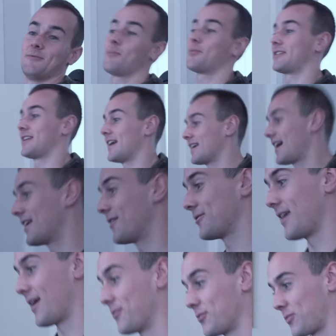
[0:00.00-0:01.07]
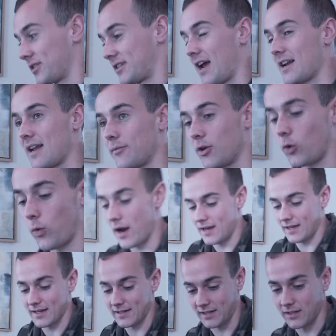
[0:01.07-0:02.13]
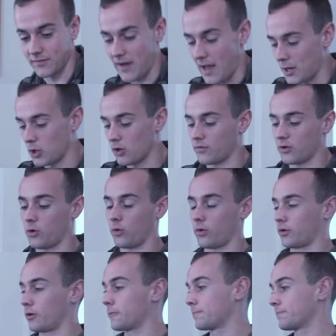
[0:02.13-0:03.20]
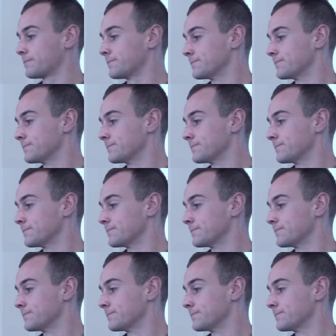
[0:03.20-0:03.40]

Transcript: We'll pretend I don't, uh, we'll pretend I'm equating it to the value of a quarter.